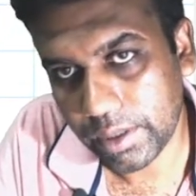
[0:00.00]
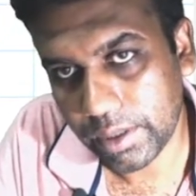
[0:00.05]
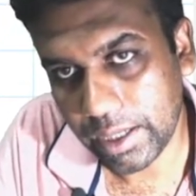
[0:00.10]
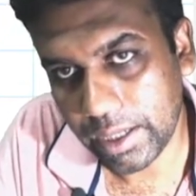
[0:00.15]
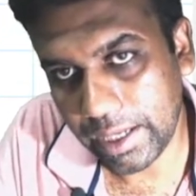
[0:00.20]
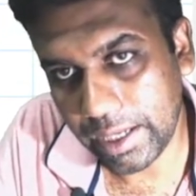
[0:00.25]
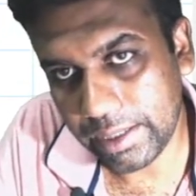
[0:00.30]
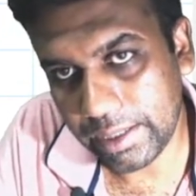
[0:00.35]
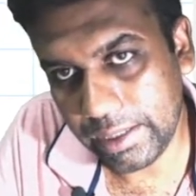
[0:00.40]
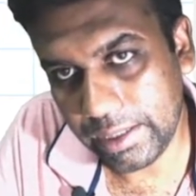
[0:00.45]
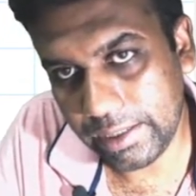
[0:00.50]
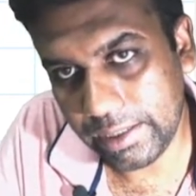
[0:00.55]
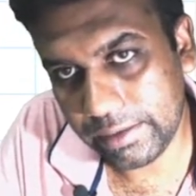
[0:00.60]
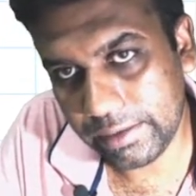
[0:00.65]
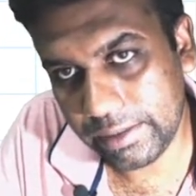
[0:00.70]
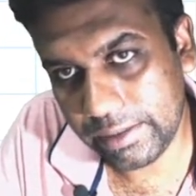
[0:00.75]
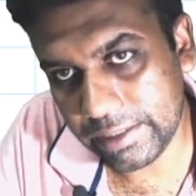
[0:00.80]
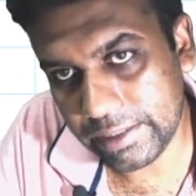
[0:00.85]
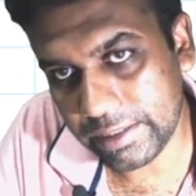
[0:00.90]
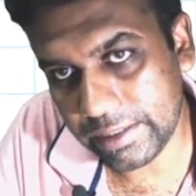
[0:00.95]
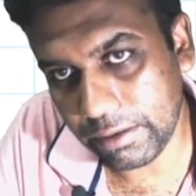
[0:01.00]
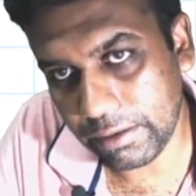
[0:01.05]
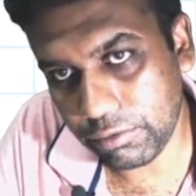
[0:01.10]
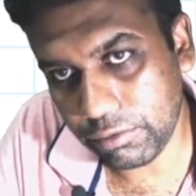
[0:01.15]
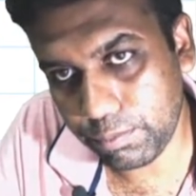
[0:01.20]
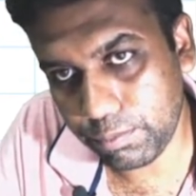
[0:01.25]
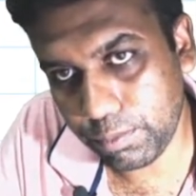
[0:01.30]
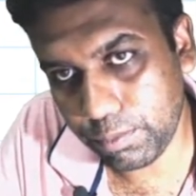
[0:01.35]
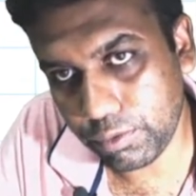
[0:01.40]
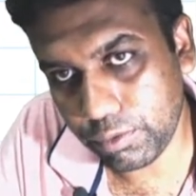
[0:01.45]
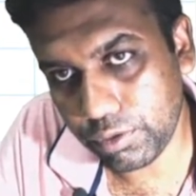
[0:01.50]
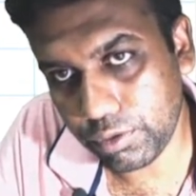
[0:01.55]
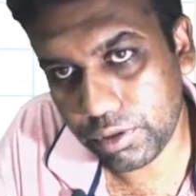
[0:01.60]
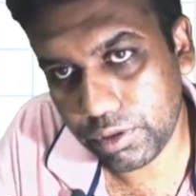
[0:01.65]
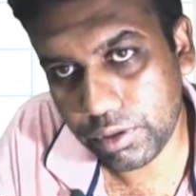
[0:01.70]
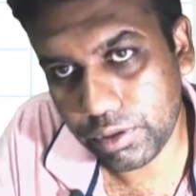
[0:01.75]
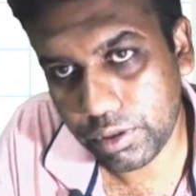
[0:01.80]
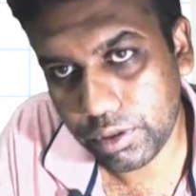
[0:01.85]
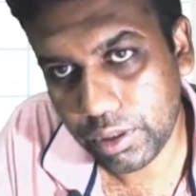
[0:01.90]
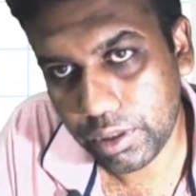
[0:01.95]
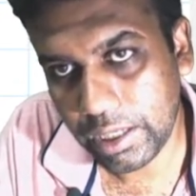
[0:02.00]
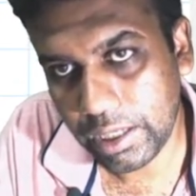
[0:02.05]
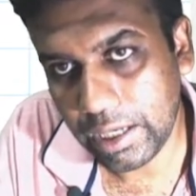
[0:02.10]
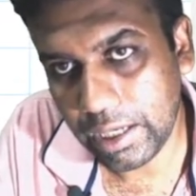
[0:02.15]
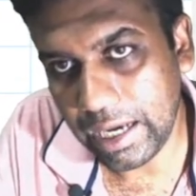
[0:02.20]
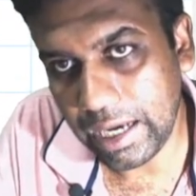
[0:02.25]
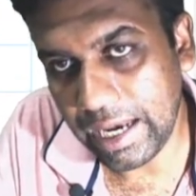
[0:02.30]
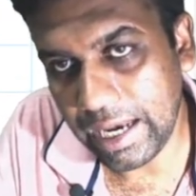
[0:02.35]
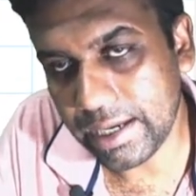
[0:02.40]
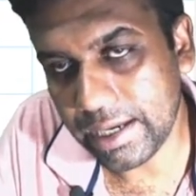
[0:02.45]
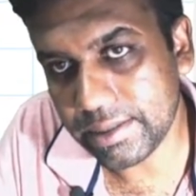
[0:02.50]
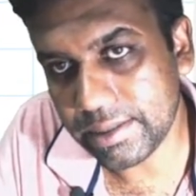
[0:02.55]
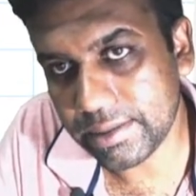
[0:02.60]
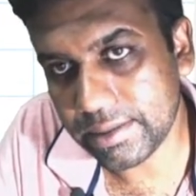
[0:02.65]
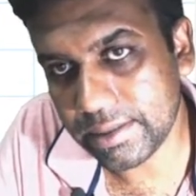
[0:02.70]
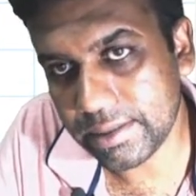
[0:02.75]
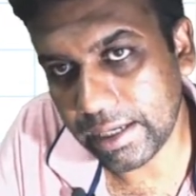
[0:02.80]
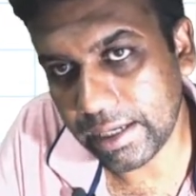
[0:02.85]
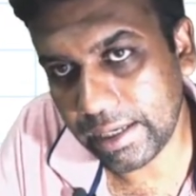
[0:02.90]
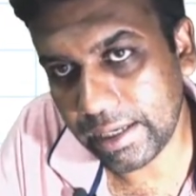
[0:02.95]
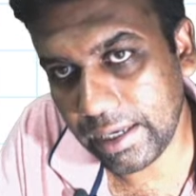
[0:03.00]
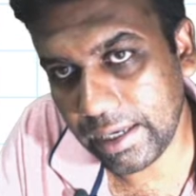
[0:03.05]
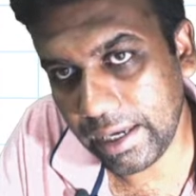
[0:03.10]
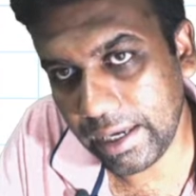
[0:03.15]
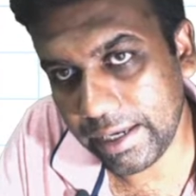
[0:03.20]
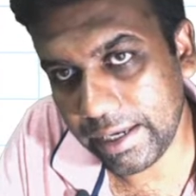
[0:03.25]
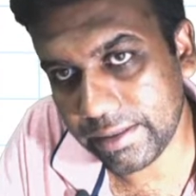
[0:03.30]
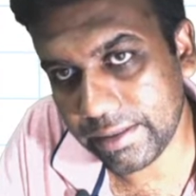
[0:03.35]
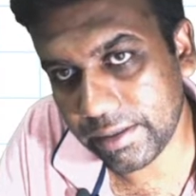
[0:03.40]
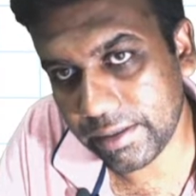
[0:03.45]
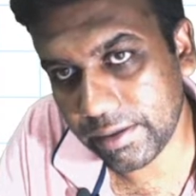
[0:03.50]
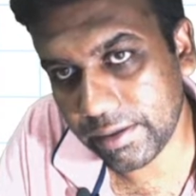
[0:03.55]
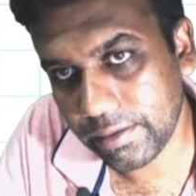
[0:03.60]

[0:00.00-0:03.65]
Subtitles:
and this output has the kth